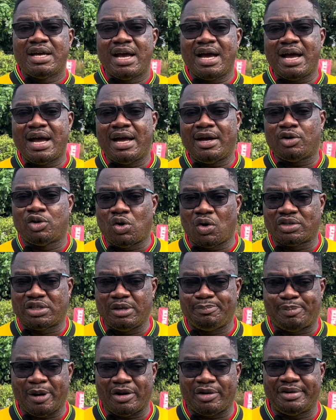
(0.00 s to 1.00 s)

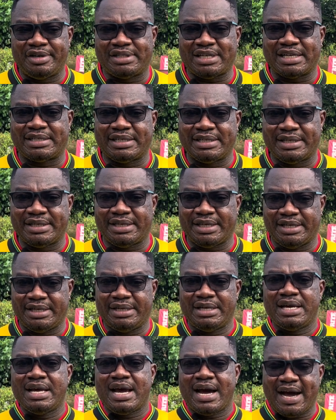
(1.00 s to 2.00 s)
goalkeeper
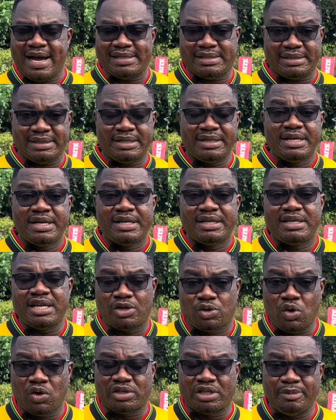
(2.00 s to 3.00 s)
Clash-Atizigi as the
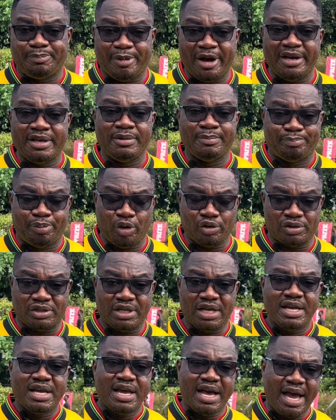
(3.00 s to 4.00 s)
goalkeeper in
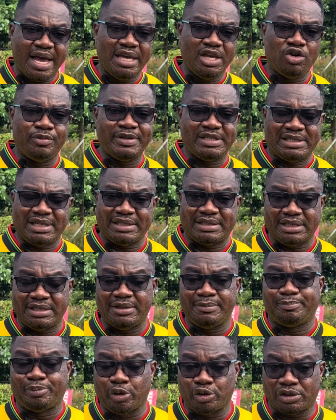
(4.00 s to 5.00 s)
post, and he will be starting
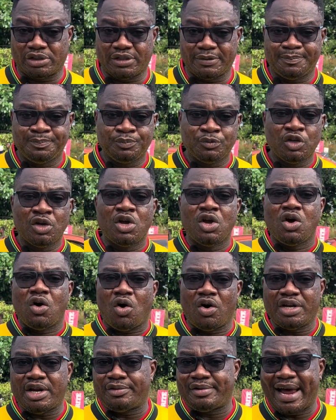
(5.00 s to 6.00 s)
in post.
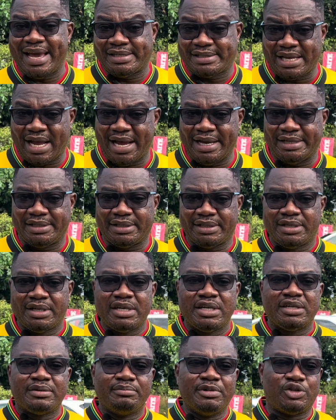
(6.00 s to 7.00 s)
On the right side,
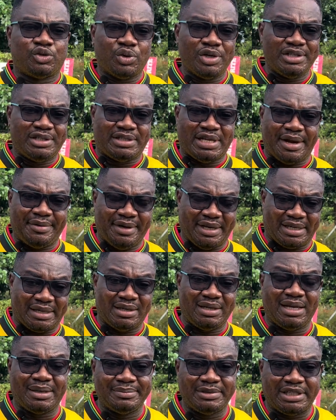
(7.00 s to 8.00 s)
between Tariq
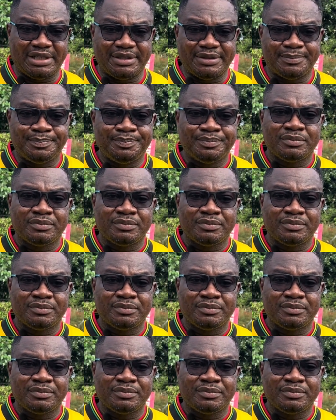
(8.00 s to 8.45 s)
Lamptey